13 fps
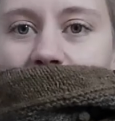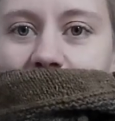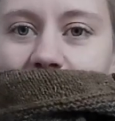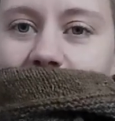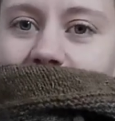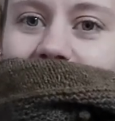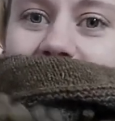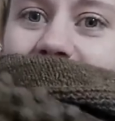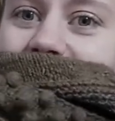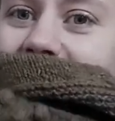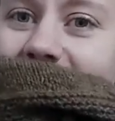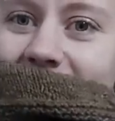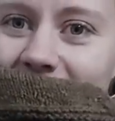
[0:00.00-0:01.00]
in
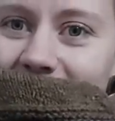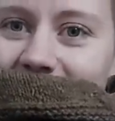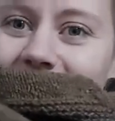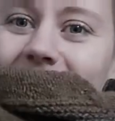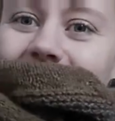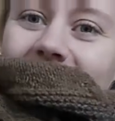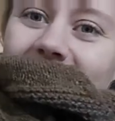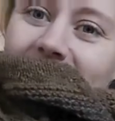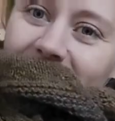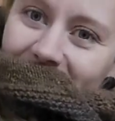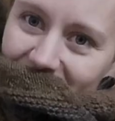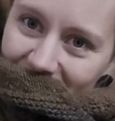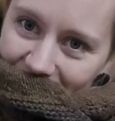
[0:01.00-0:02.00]
it
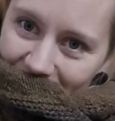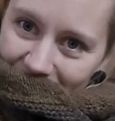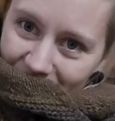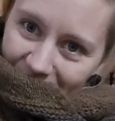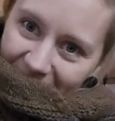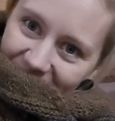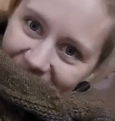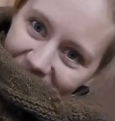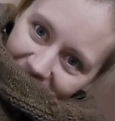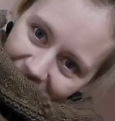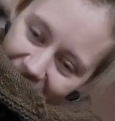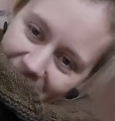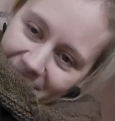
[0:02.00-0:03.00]
for
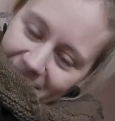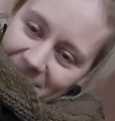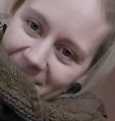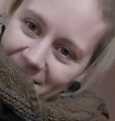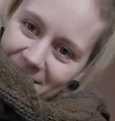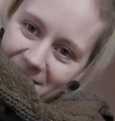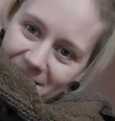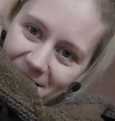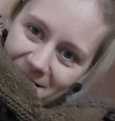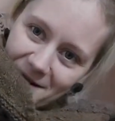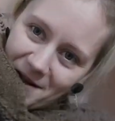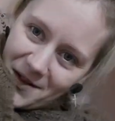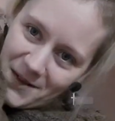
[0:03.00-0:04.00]
ages, because this
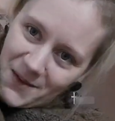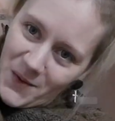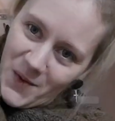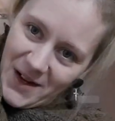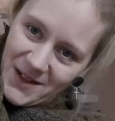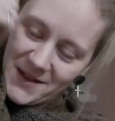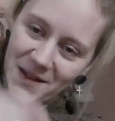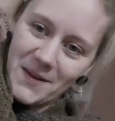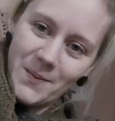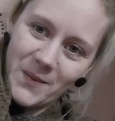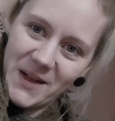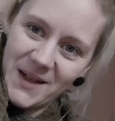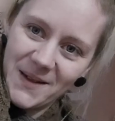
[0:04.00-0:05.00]
is quite
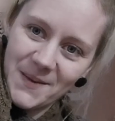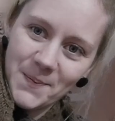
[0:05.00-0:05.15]
big.